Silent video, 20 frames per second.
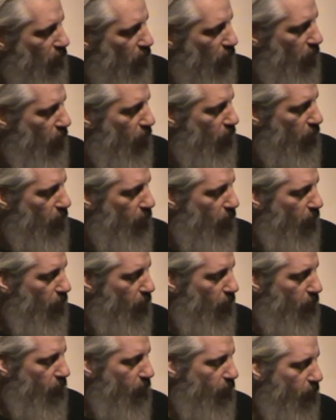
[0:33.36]
and
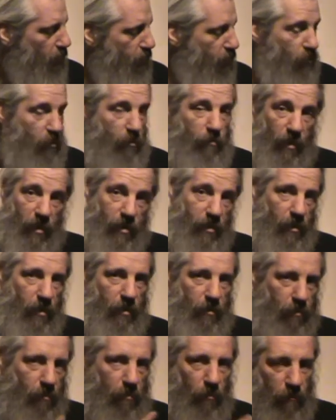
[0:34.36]
I've just cracked
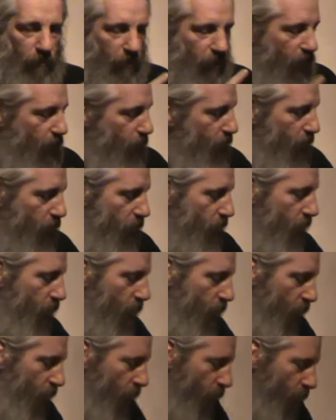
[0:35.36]
it off camera.
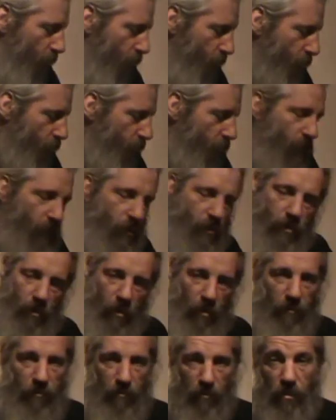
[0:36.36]
So
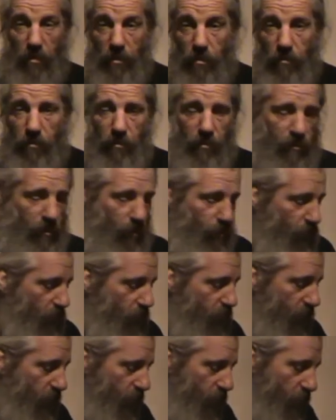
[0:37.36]
I thought I'd do a review while I
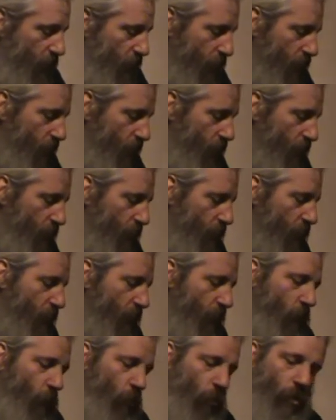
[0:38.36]
was here.
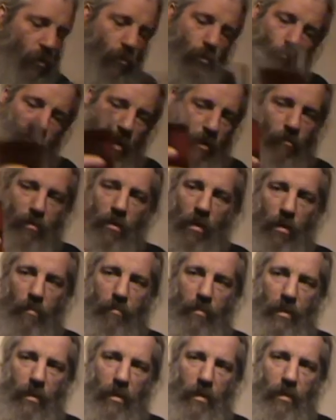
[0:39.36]
Well
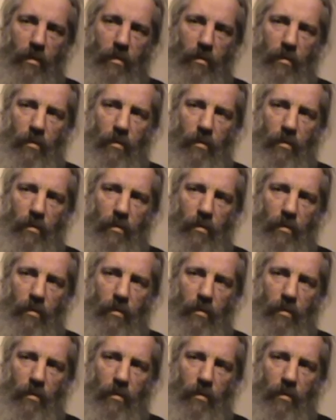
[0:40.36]
carbonated,